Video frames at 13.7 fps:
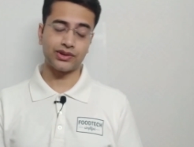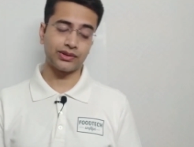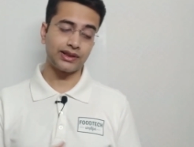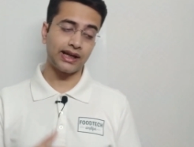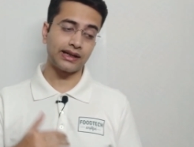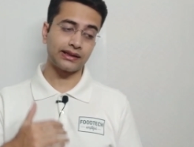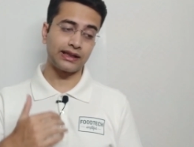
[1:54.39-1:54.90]

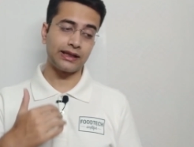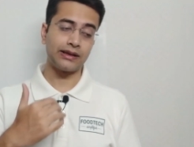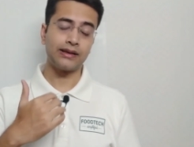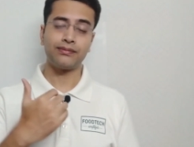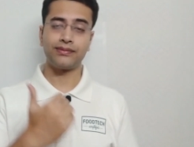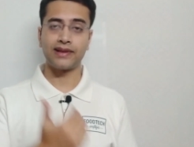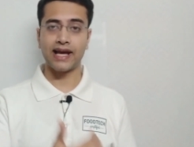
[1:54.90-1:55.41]
so that
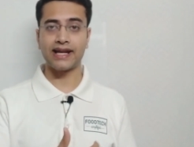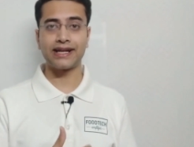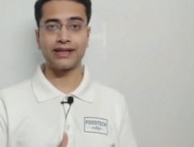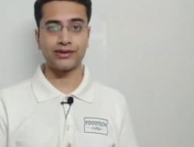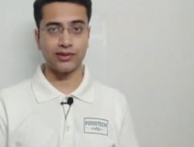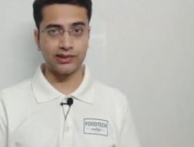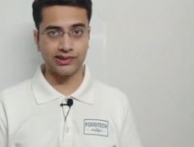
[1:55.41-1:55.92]
the
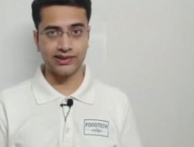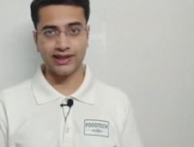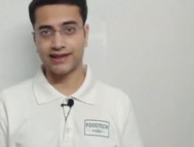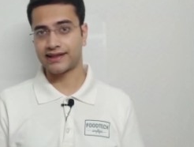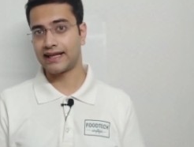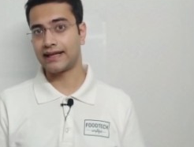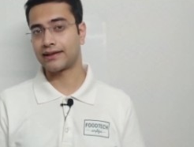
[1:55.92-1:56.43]
planet is also
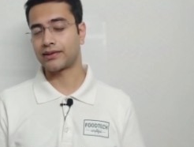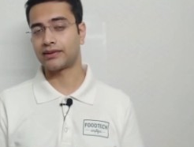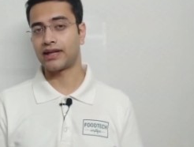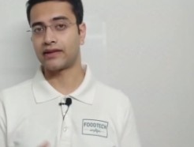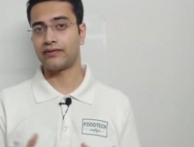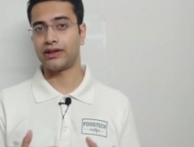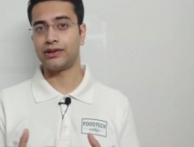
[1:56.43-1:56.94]
sustained, so
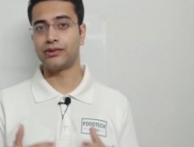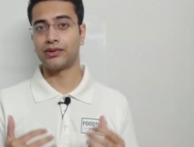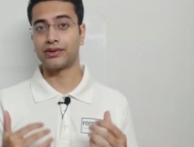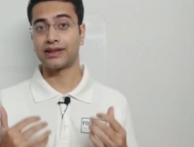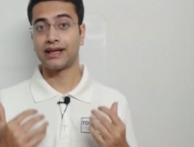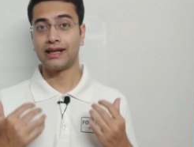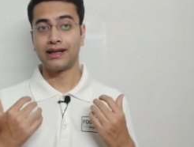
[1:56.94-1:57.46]
that we
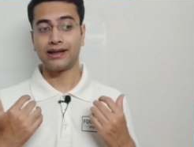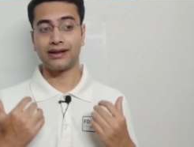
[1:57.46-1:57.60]
don't